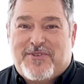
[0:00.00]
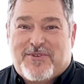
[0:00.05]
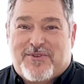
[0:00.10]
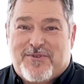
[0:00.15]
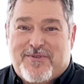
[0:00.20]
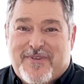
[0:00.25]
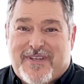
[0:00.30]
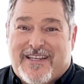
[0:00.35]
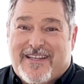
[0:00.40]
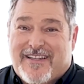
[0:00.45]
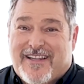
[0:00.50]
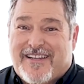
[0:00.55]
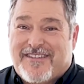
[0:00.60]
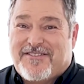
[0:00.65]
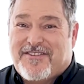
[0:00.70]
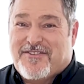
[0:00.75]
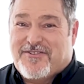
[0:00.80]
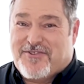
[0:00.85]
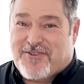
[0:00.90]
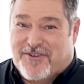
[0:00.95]
to
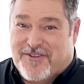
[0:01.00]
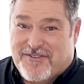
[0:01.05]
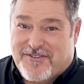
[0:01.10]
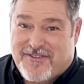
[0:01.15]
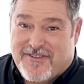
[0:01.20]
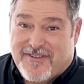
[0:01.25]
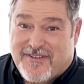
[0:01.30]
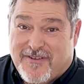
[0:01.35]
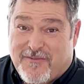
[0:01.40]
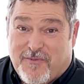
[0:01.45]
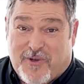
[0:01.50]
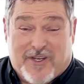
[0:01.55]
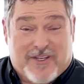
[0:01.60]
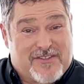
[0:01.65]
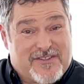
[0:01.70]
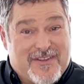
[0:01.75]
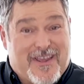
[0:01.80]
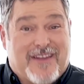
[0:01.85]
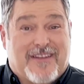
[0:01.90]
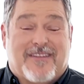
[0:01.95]
Elation Church. We're
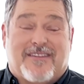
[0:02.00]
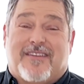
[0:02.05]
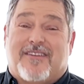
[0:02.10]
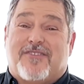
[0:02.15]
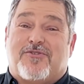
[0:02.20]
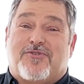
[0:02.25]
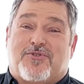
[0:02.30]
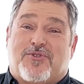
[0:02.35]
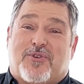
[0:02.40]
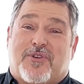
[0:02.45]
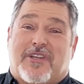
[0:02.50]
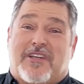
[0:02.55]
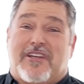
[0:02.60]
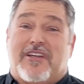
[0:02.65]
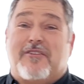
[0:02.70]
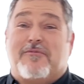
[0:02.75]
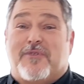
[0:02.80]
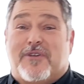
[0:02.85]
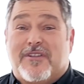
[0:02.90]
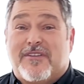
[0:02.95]
excited that you're joining
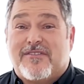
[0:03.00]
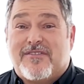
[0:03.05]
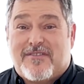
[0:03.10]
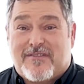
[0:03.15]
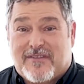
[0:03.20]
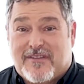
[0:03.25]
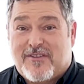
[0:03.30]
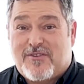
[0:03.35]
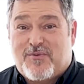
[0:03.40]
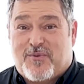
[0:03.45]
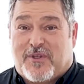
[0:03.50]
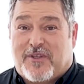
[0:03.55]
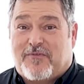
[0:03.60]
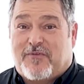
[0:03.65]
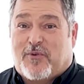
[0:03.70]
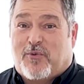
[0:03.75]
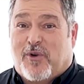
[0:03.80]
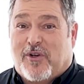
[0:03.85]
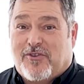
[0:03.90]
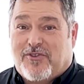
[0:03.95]
in with us this week
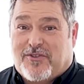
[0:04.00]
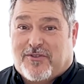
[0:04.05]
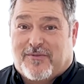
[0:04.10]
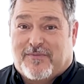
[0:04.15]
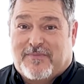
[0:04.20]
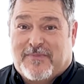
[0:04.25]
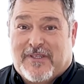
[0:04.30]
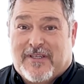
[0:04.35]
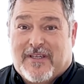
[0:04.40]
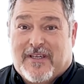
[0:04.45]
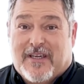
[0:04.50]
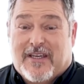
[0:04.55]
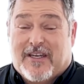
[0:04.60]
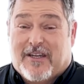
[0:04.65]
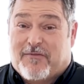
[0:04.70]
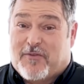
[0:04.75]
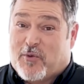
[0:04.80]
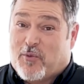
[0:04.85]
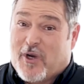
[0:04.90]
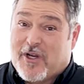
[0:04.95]
for worship. And
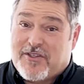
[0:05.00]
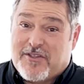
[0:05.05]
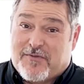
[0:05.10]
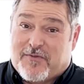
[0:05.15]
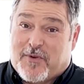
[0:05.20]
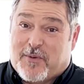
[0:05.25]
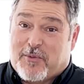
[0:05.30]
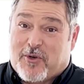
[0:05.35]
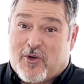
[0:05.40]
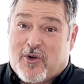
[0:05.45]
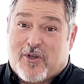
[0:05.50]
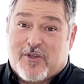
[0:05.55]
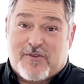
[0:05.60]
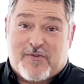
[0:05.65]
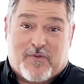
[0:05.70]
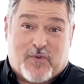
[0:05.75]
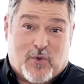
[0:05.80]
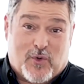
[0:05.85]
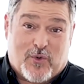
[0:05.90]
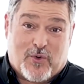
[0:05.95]
if you're watching from across
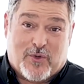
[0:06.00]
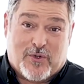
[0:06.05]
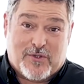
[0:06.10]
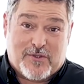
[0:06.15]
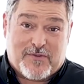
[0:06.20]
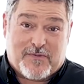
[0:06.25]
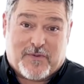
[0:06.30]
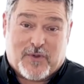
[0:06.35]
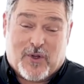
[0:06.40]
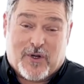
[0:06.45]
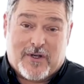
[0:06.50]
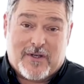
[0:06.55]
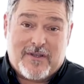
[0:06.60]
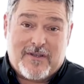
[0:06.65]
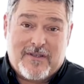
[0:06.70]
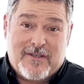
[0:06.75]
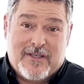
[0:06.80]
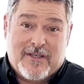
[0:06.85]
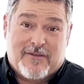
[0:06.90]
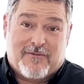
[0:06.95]
Four Corners,
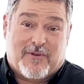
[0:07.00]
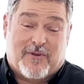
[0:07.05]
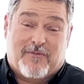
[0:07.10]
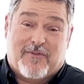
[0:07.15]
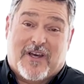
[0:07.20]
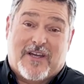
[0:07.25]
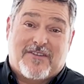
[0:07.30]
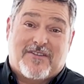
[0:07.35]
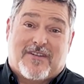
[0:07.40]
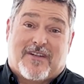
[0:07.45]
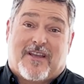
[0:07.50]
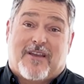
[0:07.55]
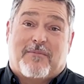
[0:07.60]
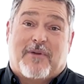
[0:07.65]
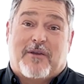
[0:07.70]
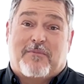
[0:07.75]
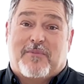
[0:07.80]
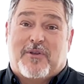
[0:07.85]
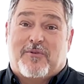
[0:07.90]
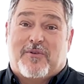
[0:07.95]
Florida, we invite you to come
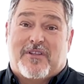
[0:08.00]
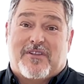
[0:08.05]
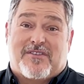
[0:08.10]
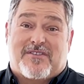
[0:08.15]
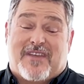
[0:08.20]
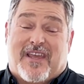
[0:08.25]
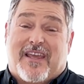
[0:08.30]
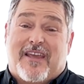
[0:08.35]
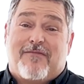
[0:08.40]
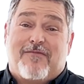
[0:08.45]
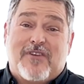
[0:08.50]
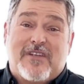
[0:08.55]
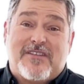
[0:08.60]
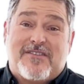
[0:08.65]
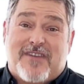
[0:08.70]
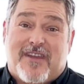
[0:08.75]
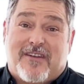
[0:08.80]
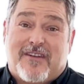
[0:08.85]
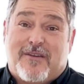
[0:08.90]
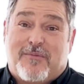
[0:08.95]
out and be with us every
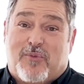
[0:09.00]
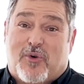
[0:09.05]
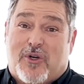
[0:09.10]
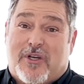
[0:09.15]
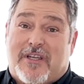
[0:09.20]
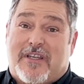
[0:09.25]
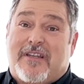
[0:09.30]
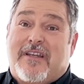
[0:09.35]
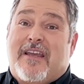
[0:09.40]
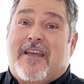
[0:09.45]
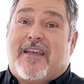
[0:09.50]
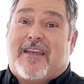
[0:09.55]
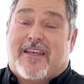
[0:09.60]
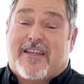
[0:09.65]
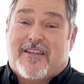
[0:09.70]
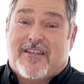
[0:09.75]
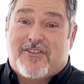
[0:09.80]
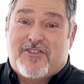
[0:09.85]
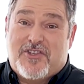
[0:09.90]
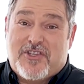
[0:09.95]
Sunday morning
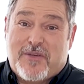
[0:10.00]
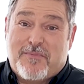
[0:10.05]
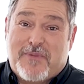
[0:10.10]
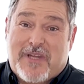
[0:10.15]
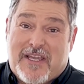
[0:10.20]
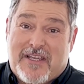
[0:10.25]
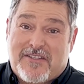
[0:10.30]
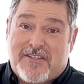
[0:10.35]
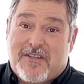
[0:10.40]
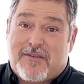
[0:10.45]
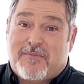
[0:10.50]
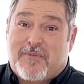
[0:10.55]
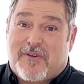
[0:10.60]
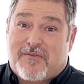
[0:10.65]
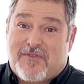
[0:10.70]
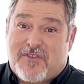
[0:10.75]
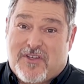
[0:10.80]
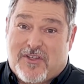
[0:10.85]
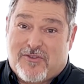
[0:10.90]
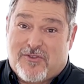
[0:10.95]
in the gymnasium
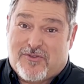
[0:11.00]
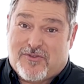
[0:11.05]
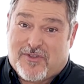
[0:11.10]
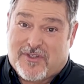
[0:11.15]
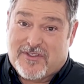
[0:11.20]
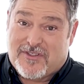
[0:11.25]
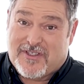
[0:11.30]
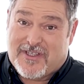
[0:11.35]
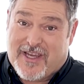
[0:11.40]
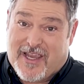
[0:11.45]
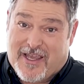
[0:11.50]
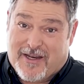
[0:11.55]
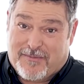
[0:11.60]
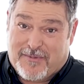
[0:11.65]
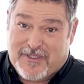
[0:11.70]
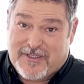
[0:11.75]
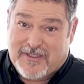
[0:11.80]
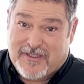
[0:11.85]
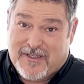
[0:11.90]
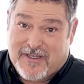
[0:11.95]
of Citrus Ridge
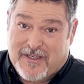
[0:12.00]
Academy.